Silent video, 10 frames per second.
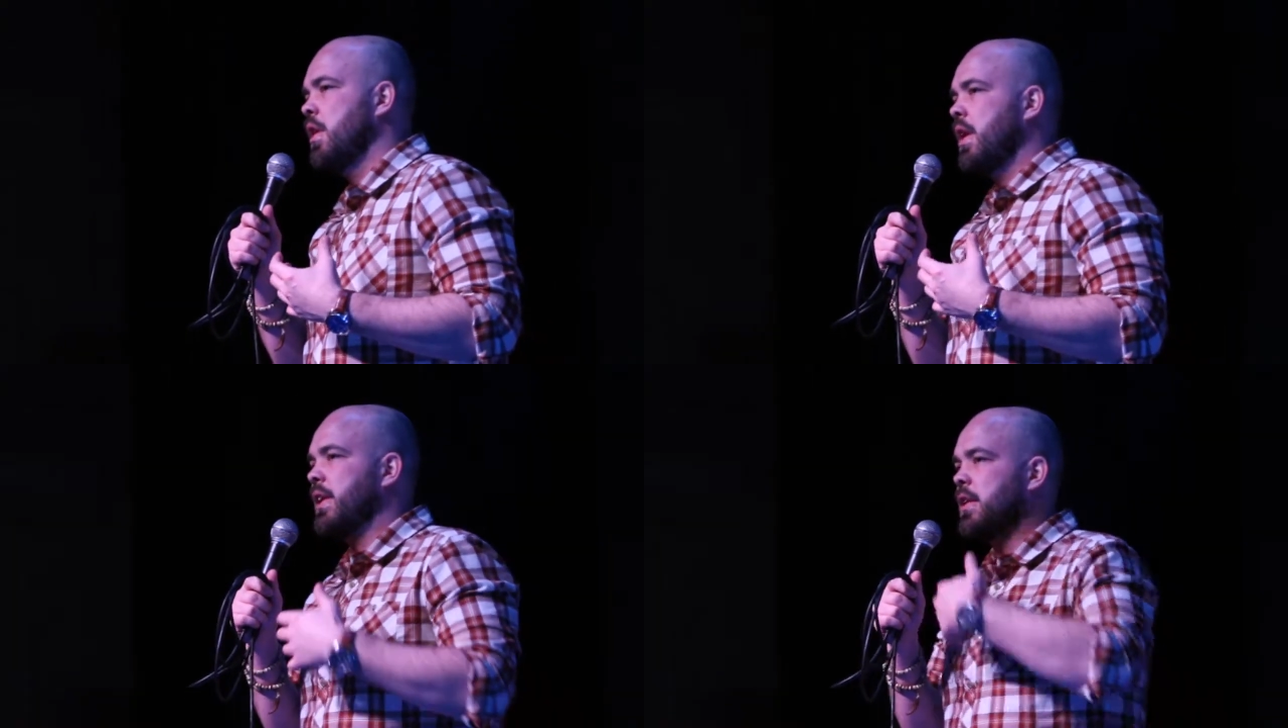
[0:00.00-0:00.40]

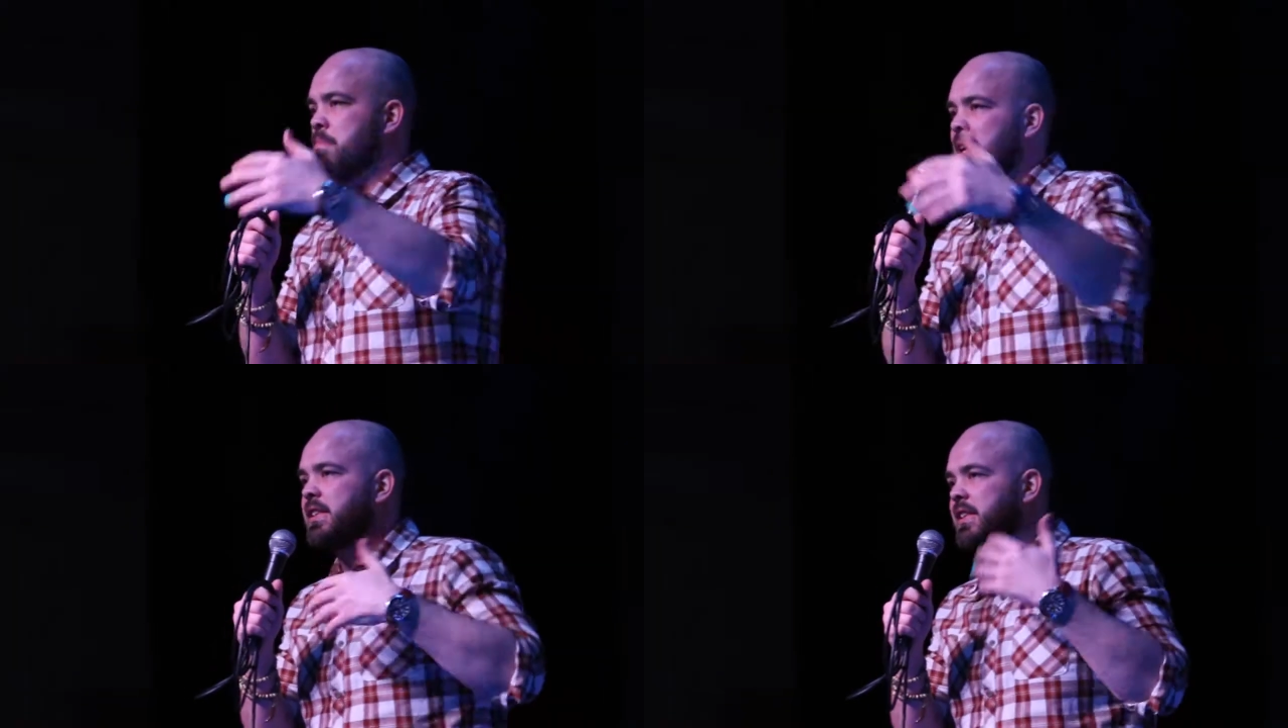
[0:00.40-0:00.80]
It didn't
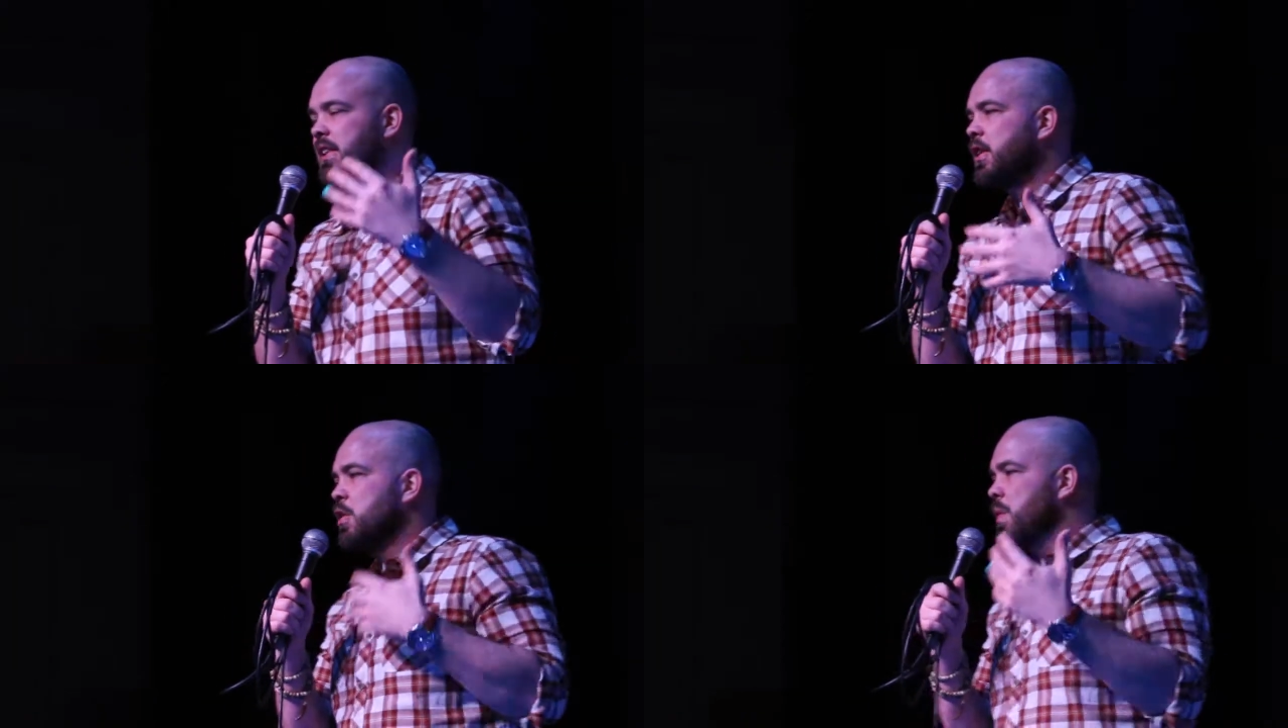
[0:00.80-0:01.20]
matter
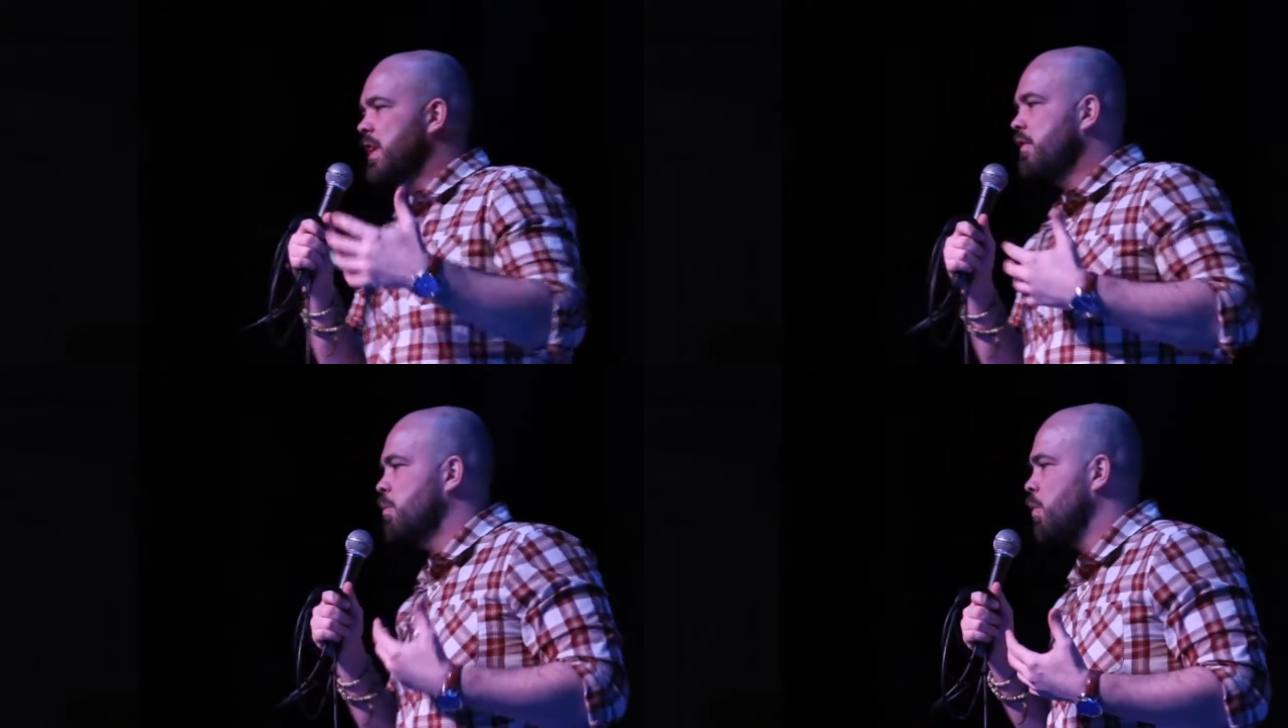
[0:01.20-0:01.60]
where
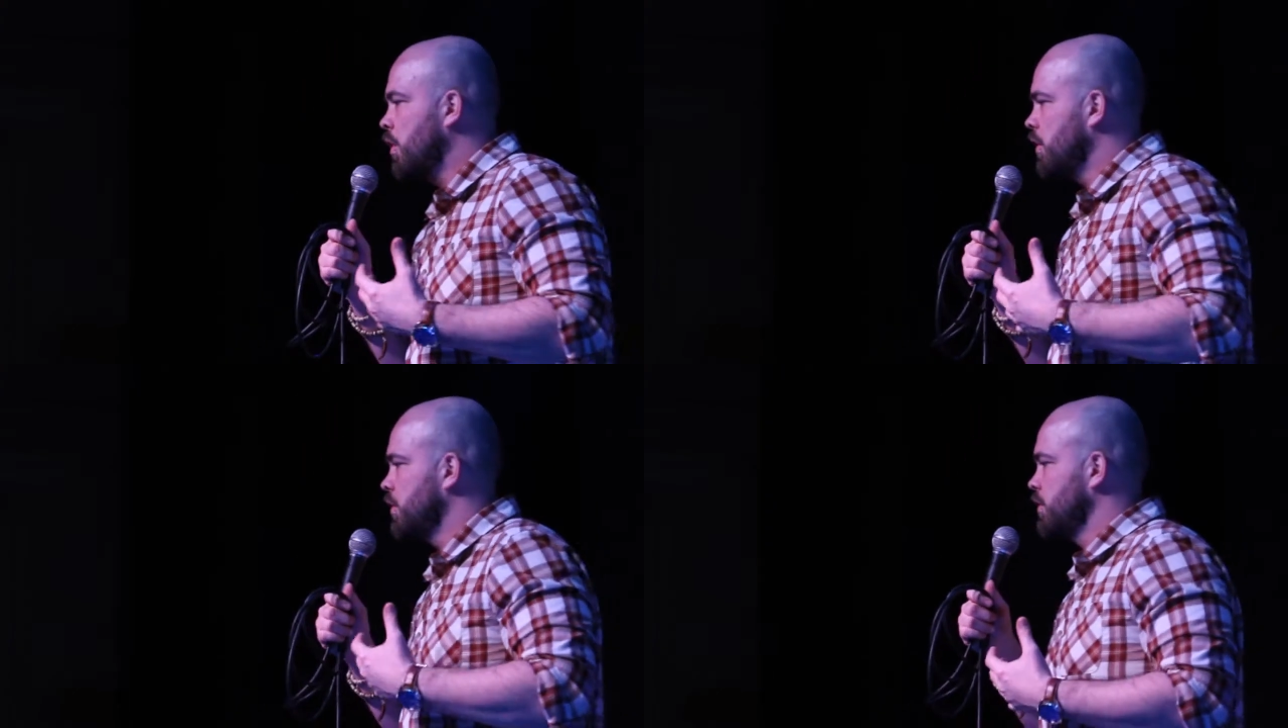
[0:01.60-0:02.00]
I
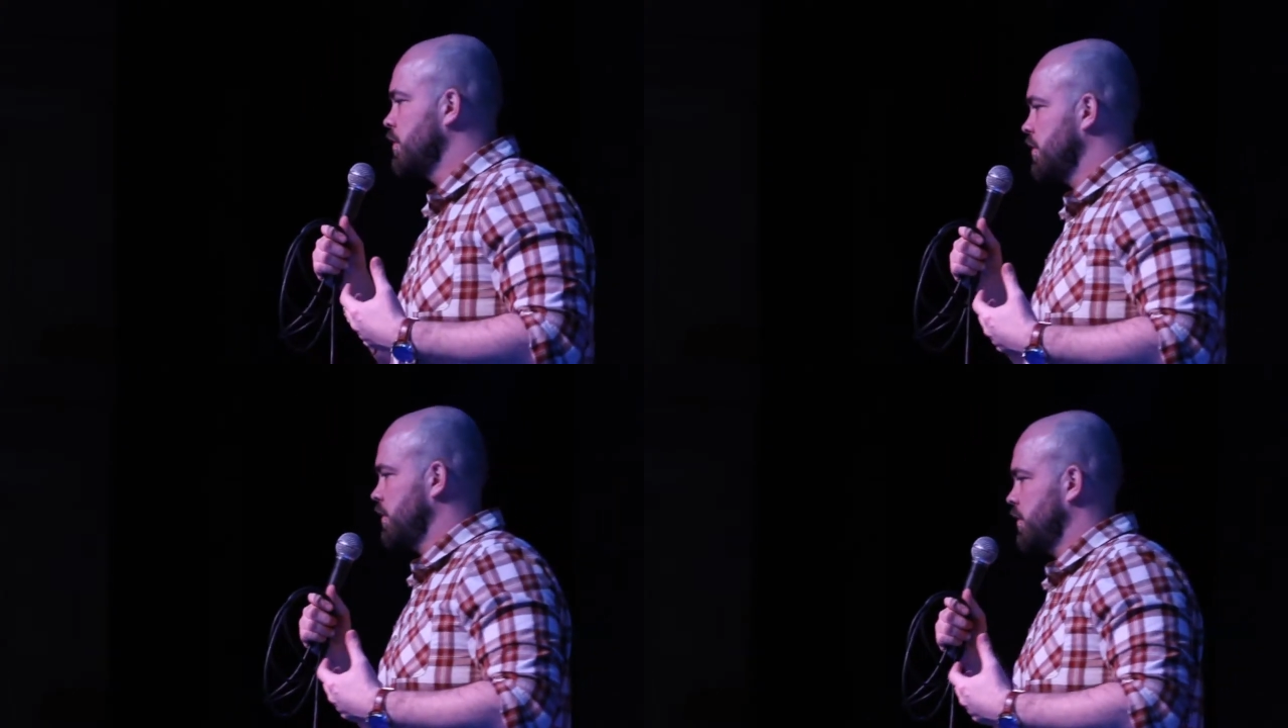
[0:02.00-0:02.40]

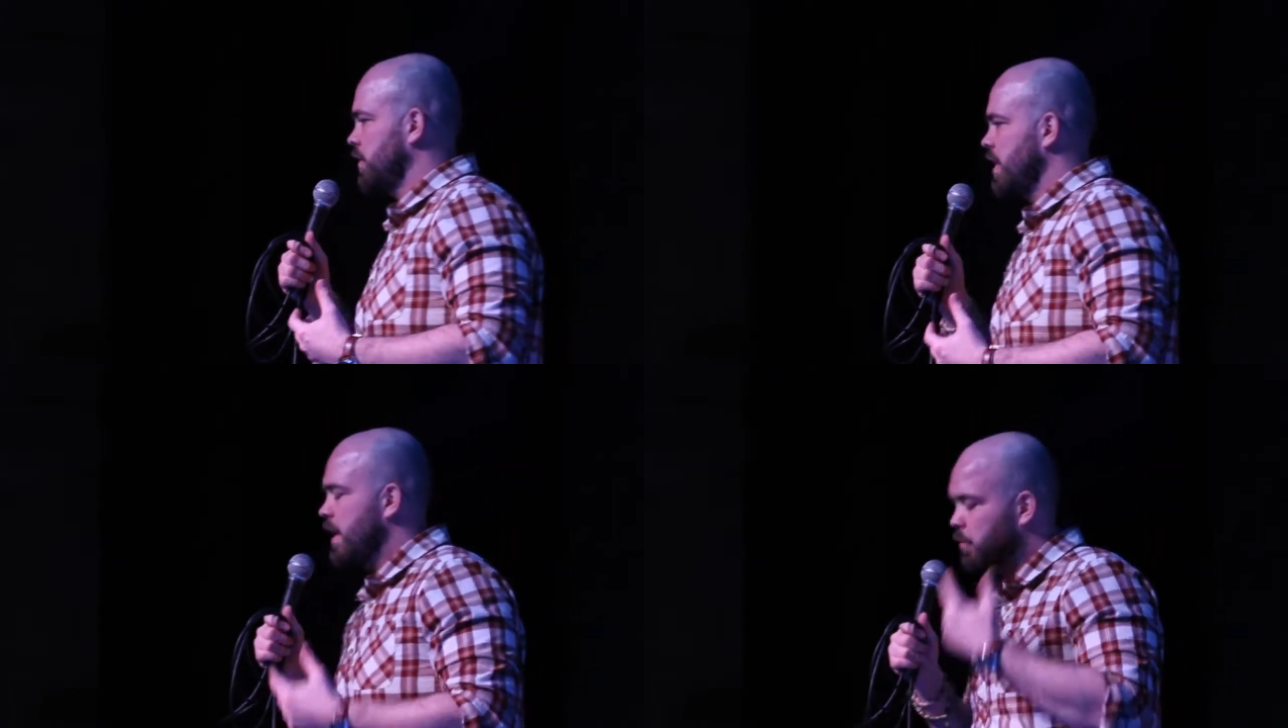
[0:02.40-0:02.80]
was,
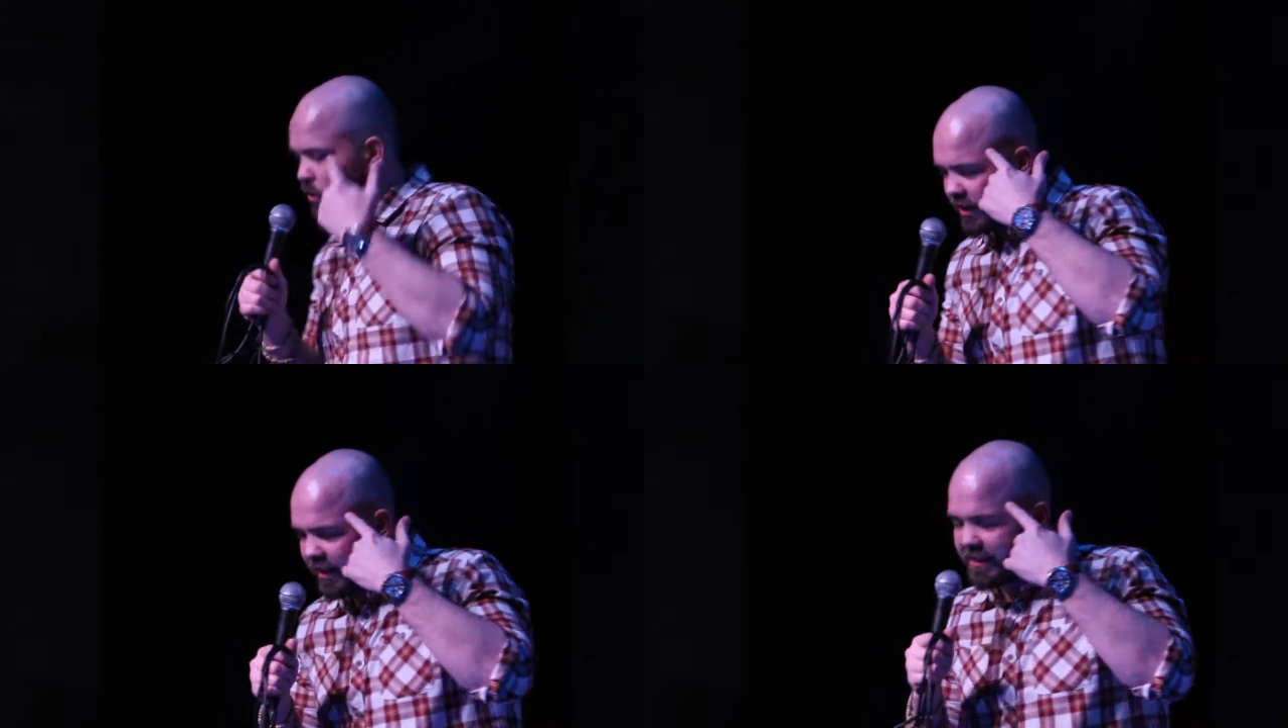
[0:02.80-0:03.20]
it
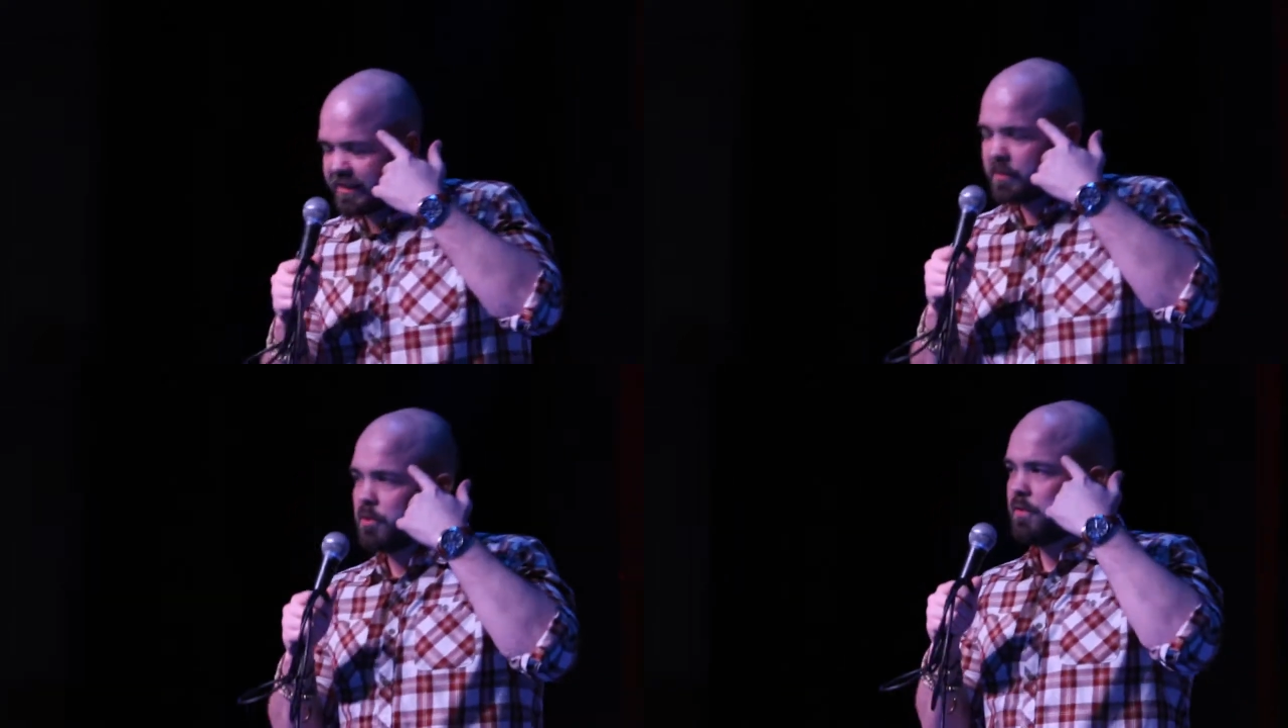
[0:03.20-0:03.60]
was this
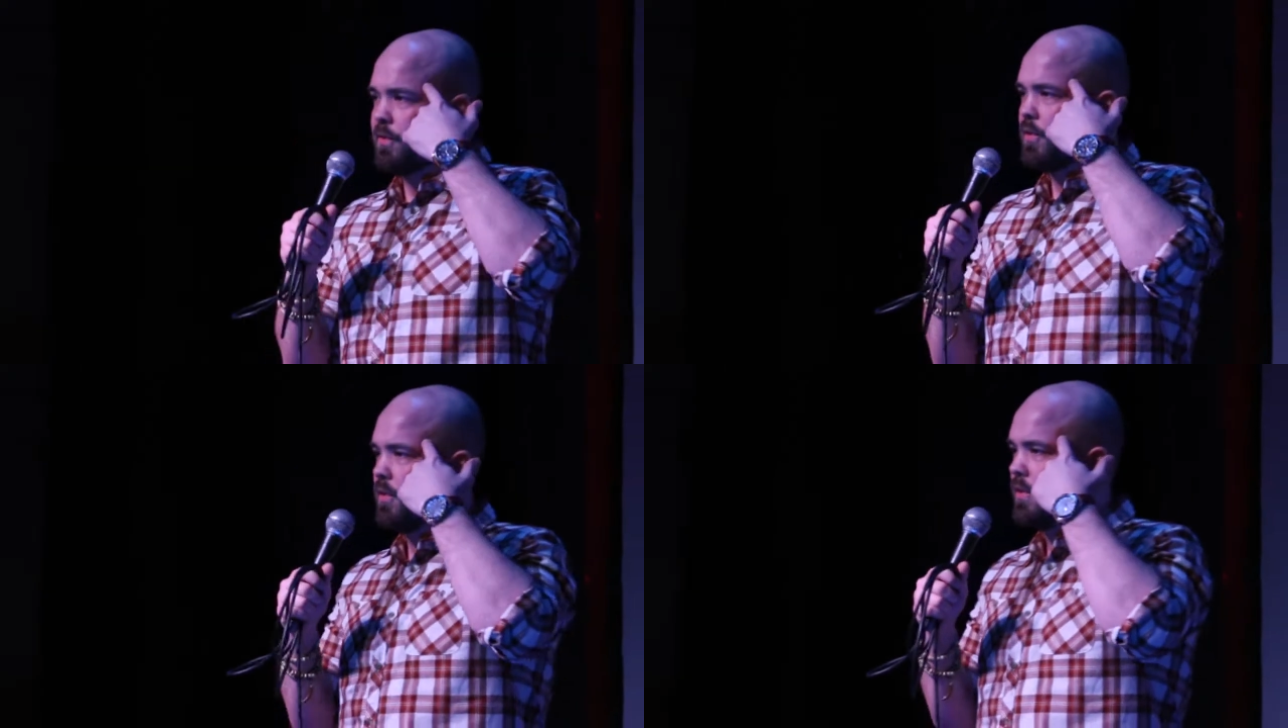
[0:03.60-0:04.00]
that was
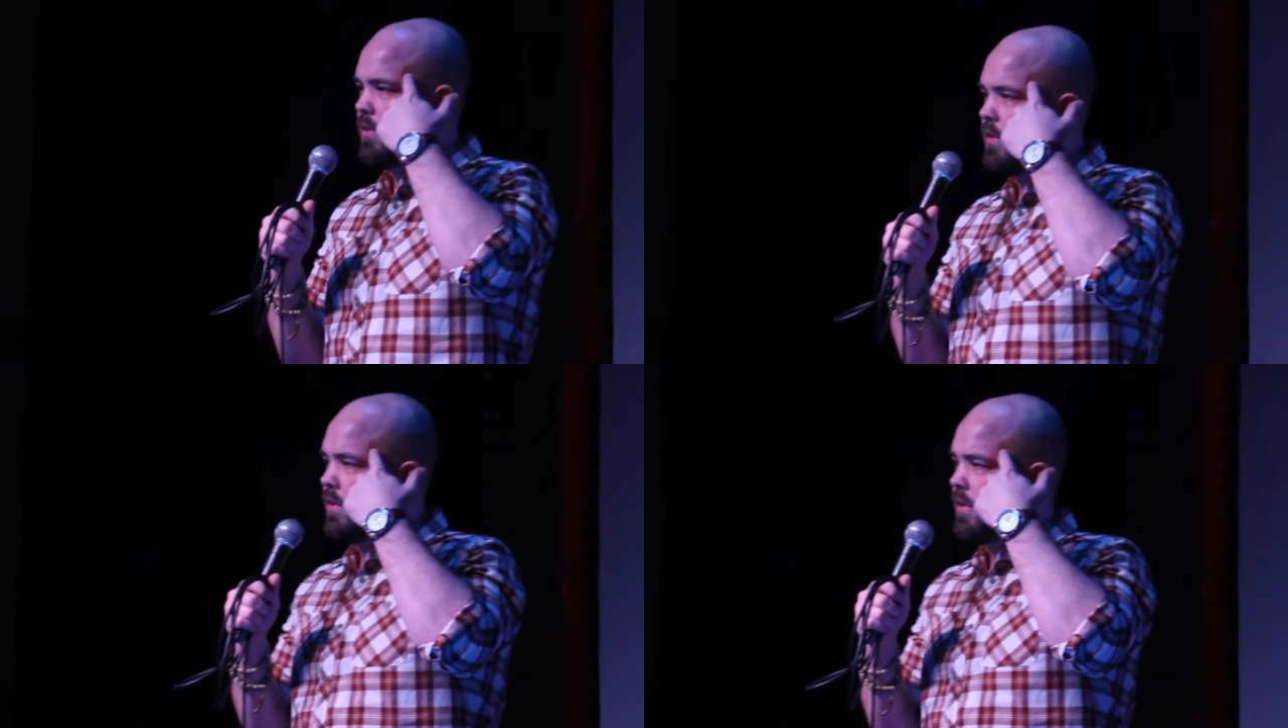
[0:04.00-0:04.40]
fucked.